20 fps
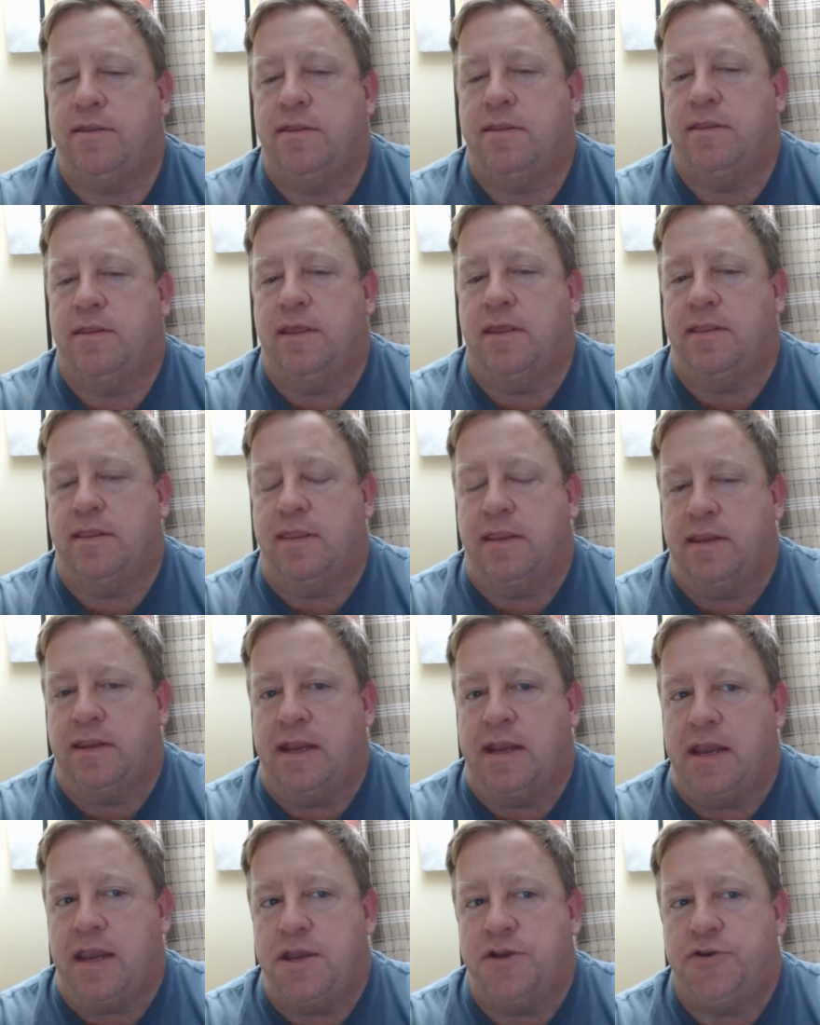They
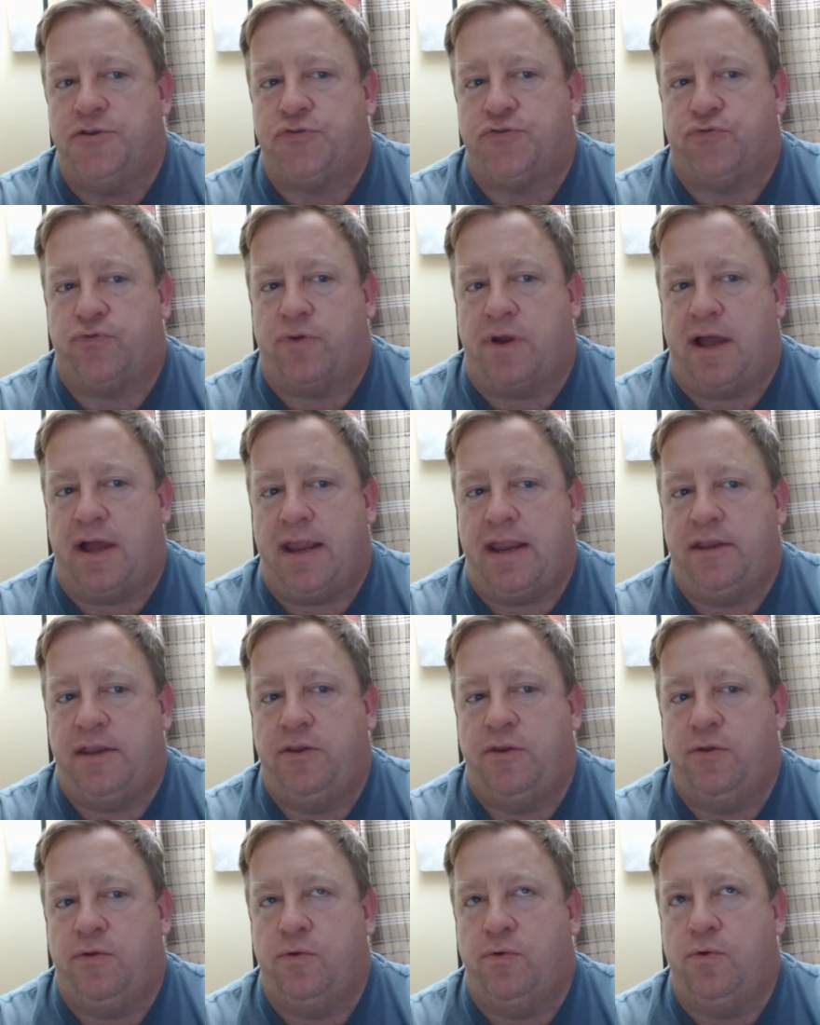didn't try
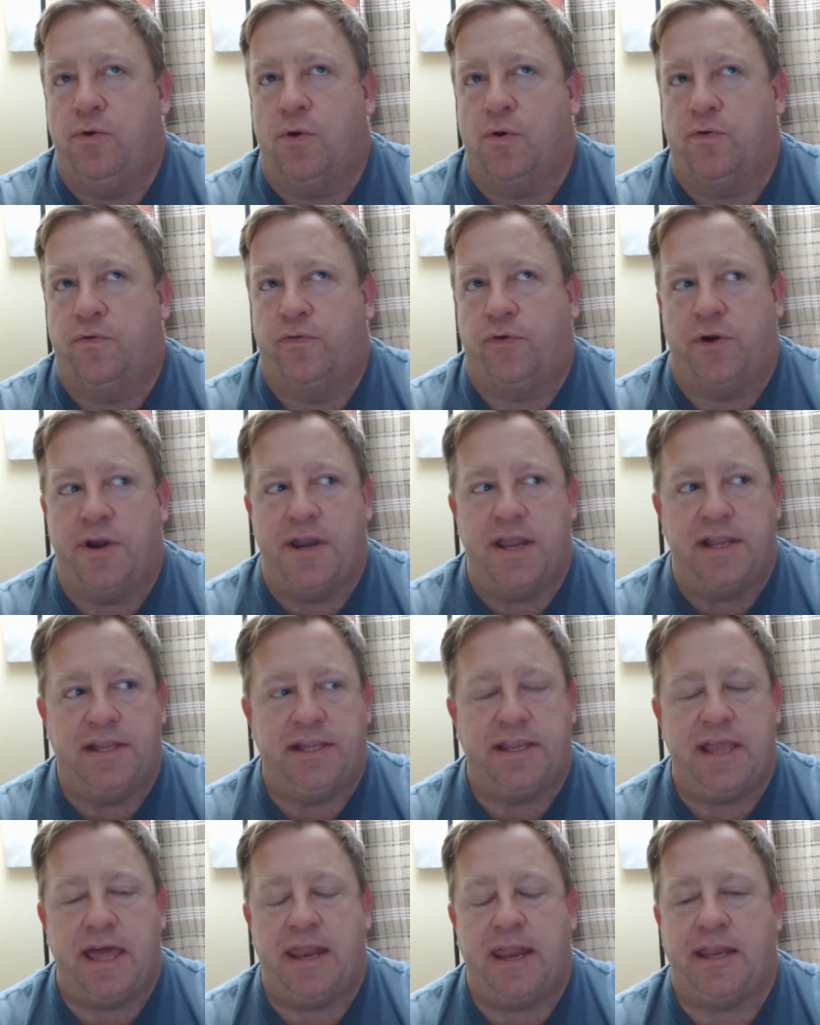to go for an
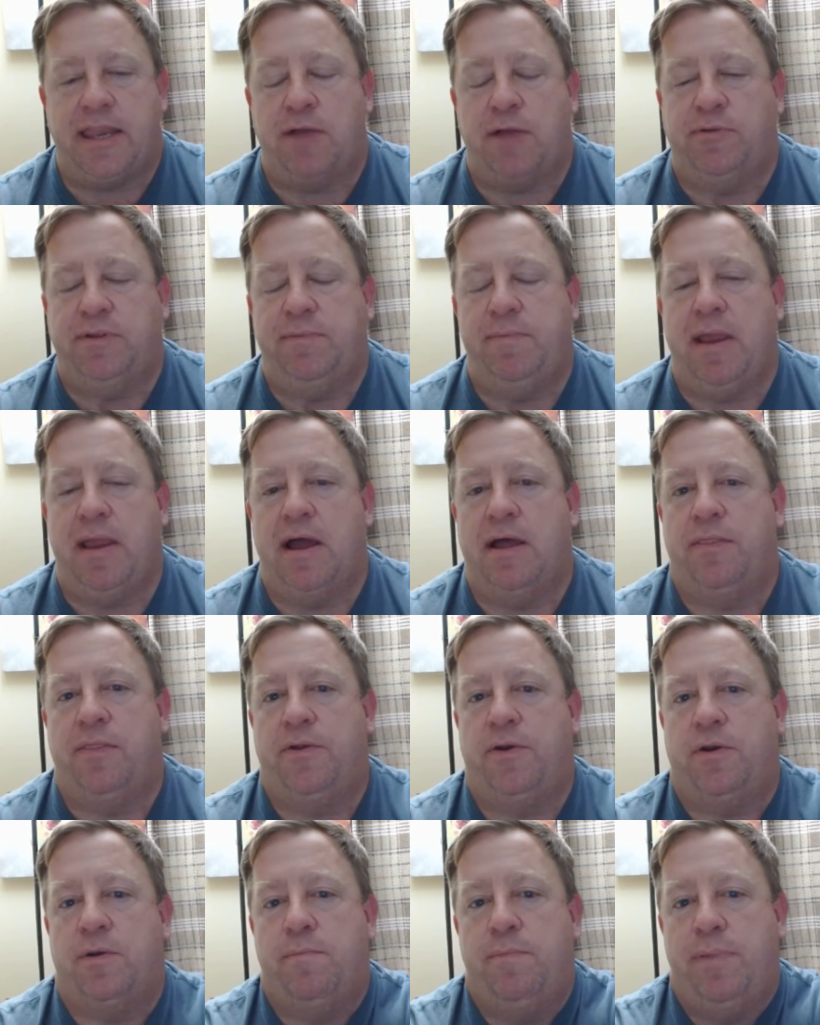aesthetic that was beyond
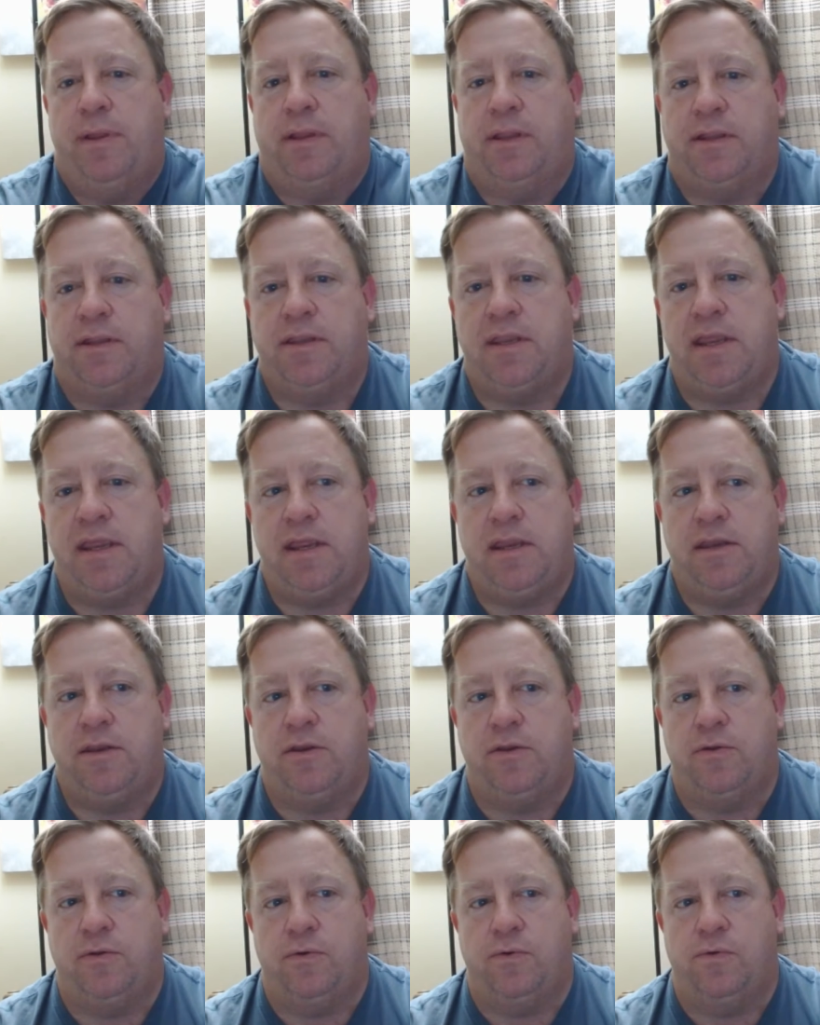their ability
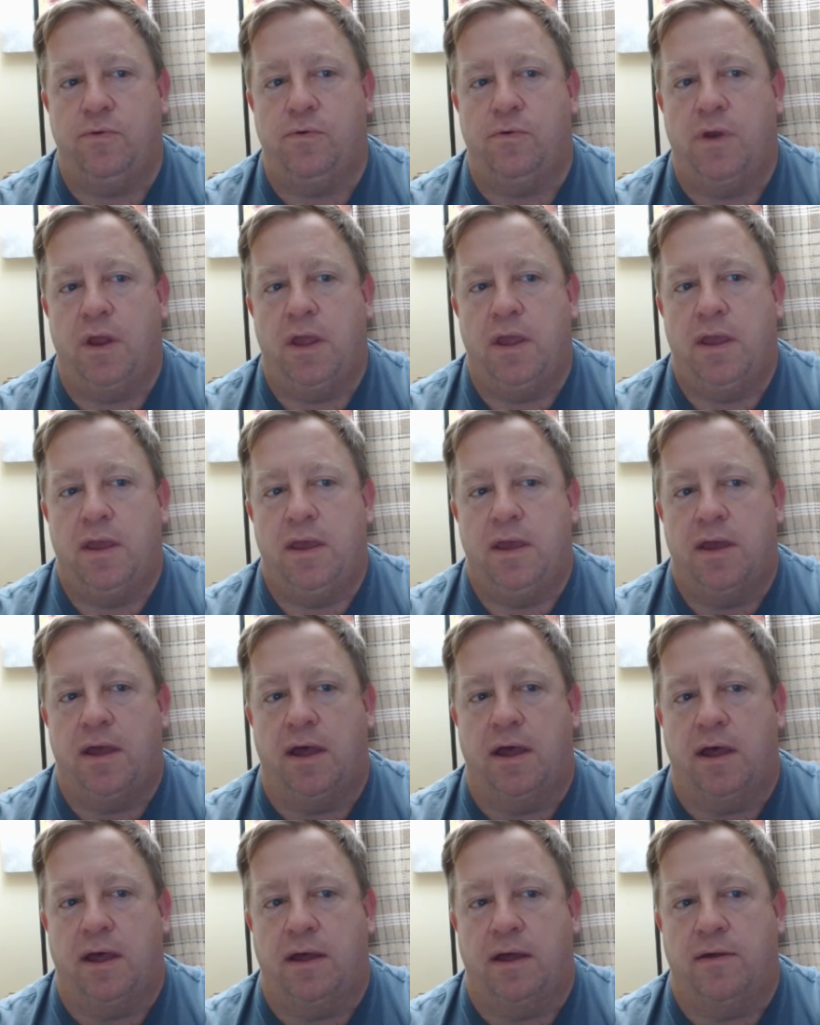to
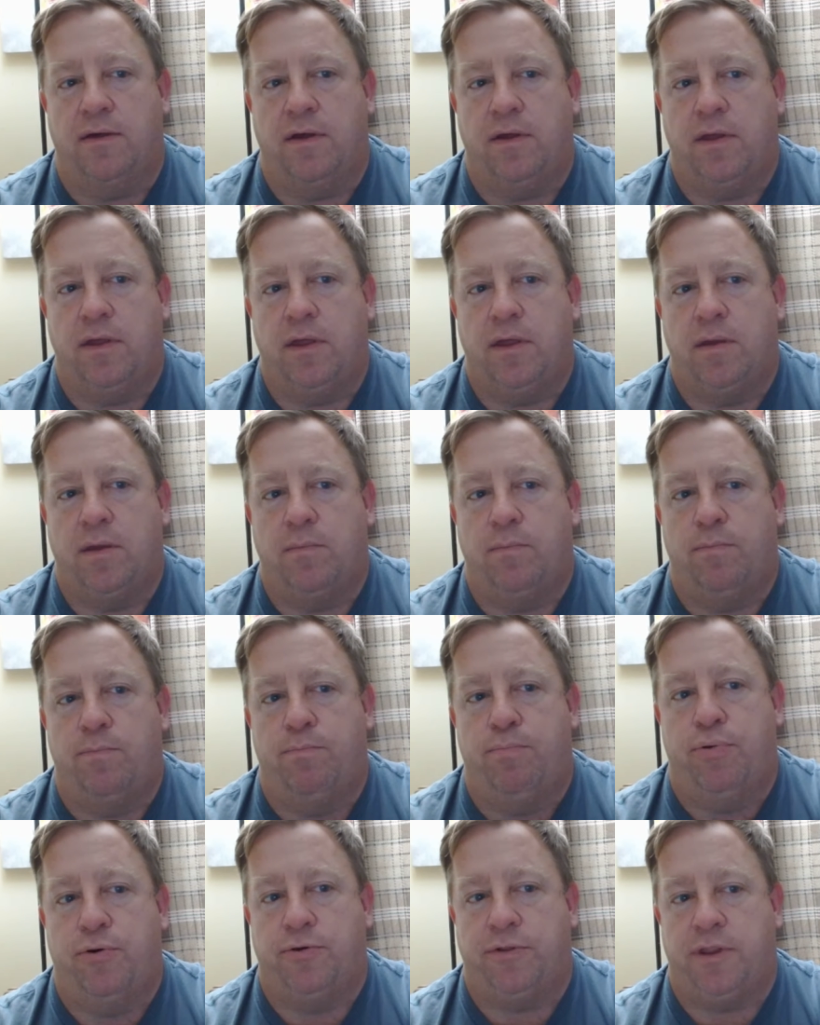uh,
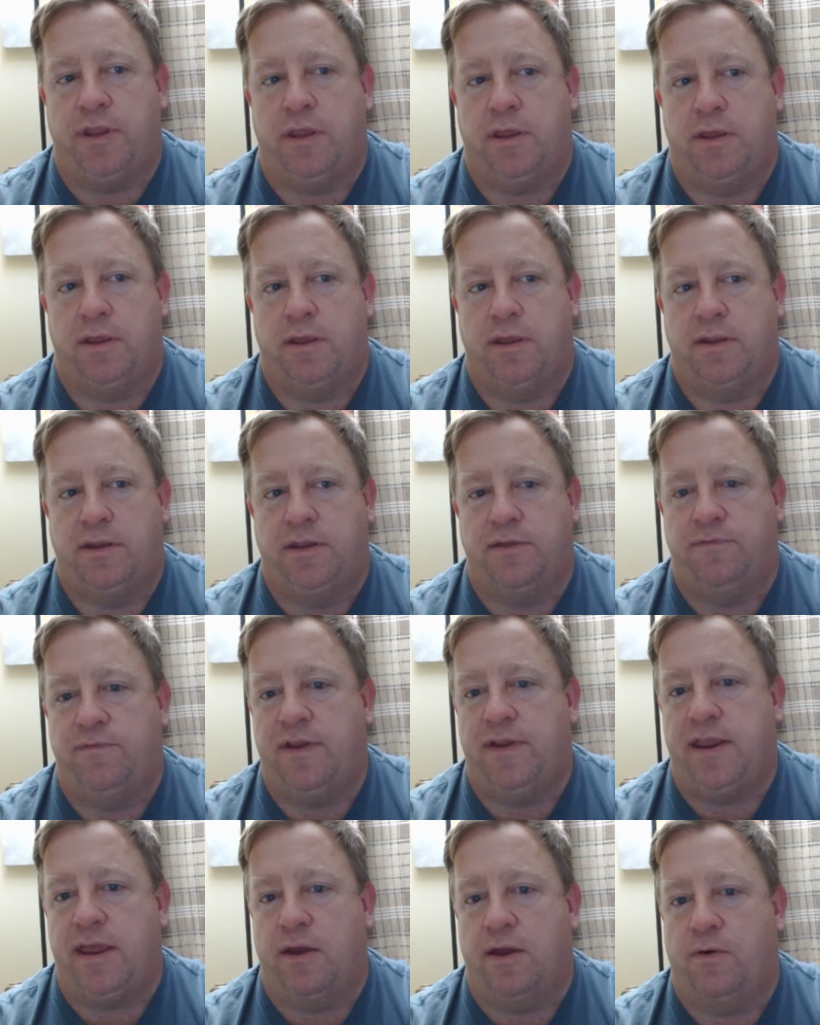put to
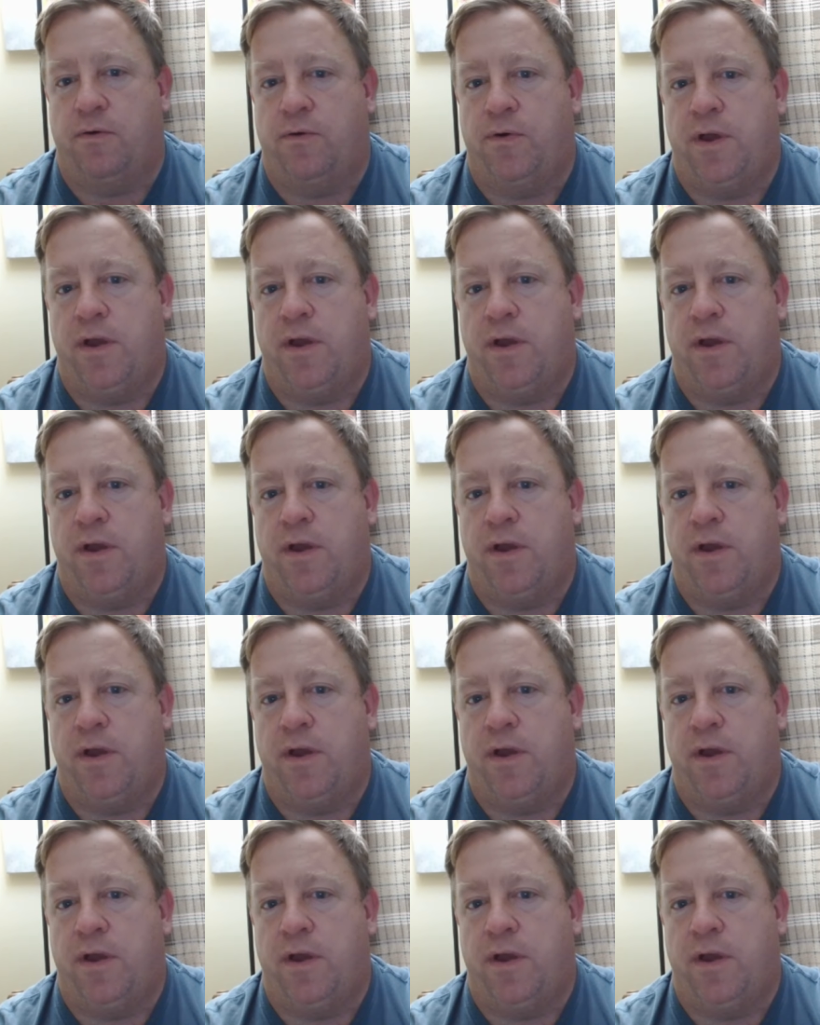video.